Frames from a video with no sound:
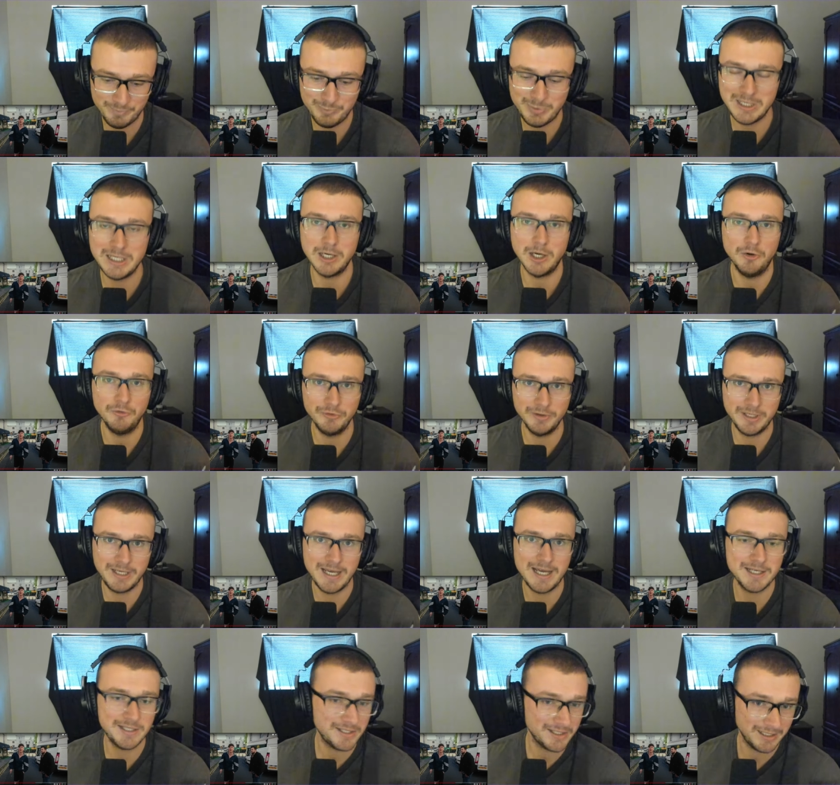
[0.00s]
being
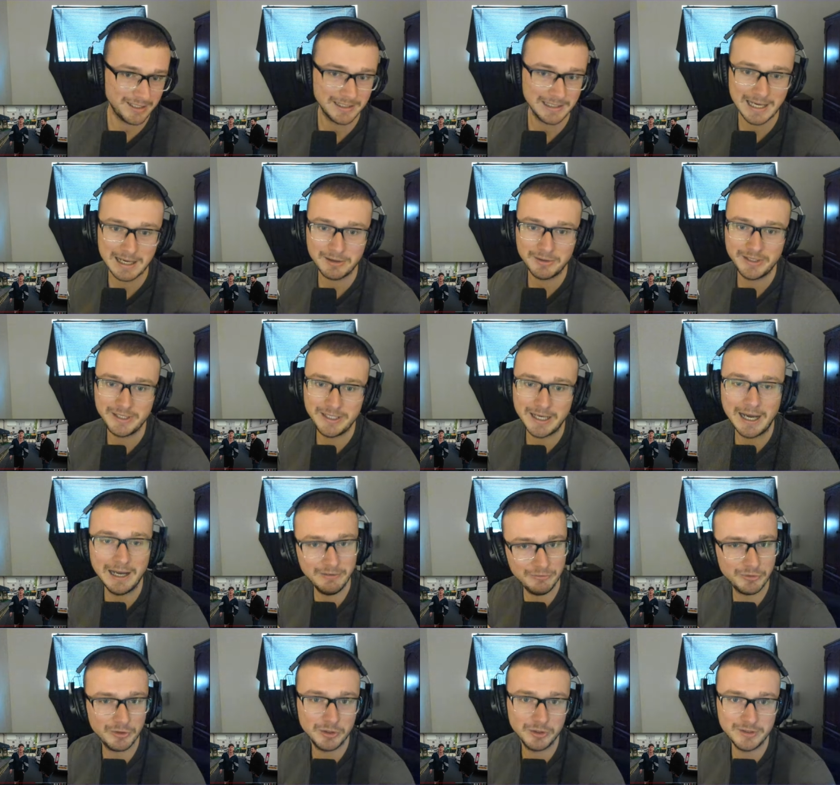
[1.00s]
overcast and cloudy.
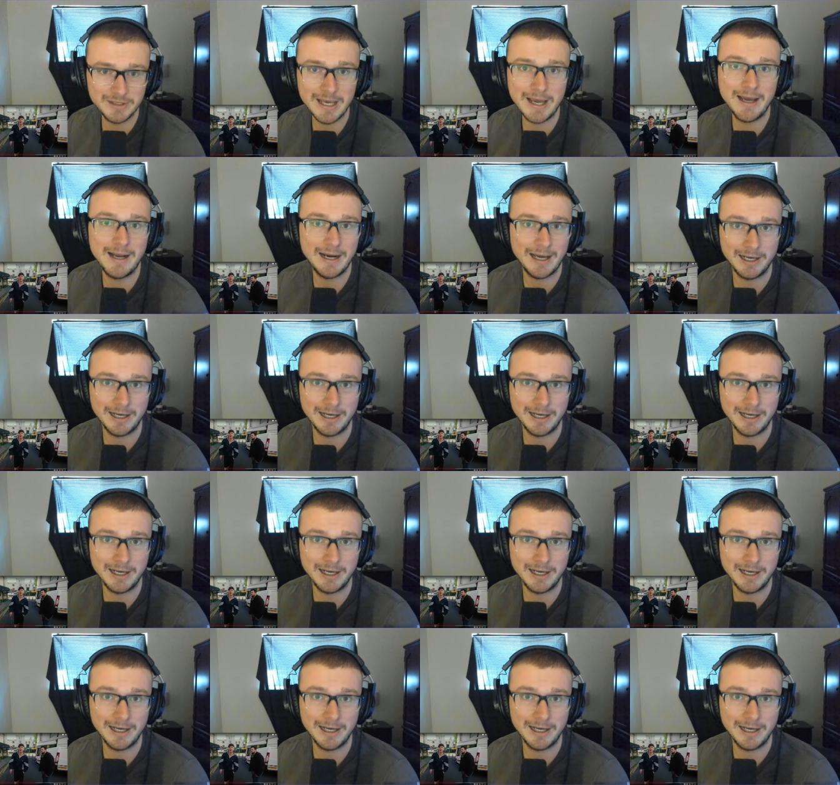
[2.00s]
I've heard that.